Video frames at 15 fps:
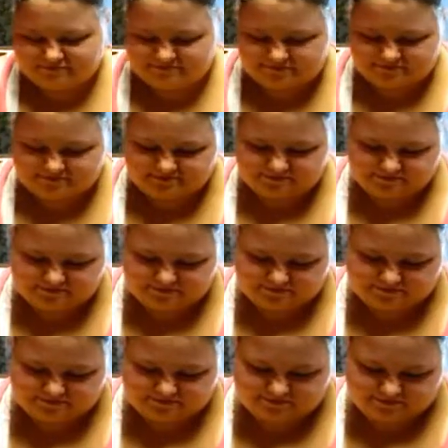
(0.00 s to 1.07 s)

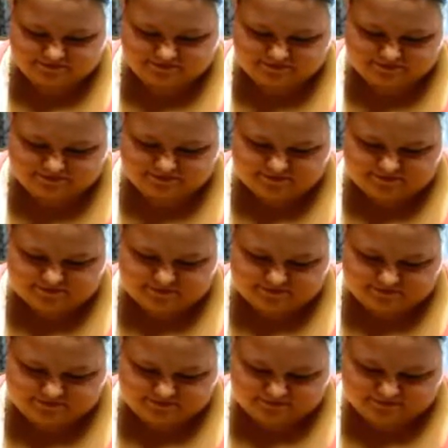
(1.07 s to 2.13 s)

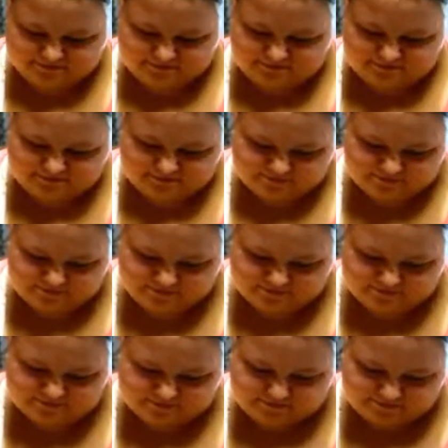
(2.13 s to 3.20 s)

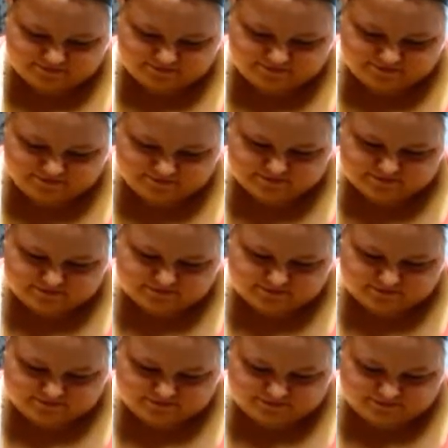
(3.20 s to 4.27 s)

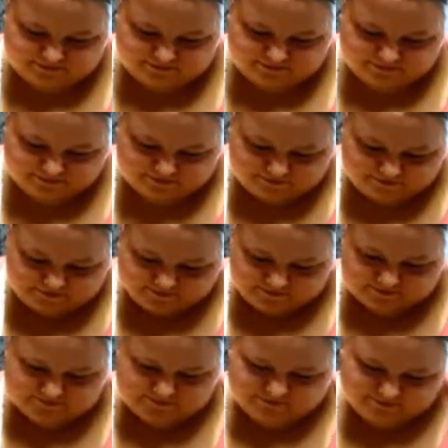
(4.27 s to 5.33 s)

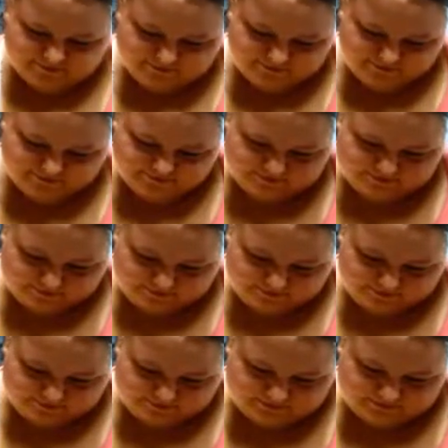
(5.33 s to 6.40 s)

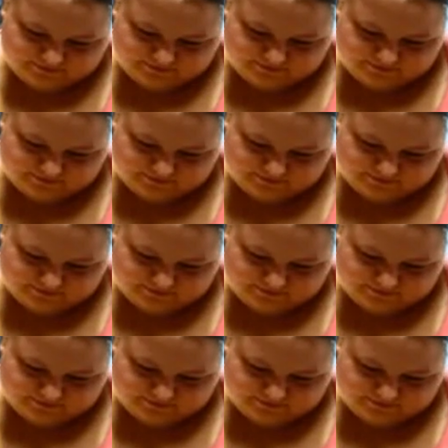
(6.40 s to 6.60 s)
(silent)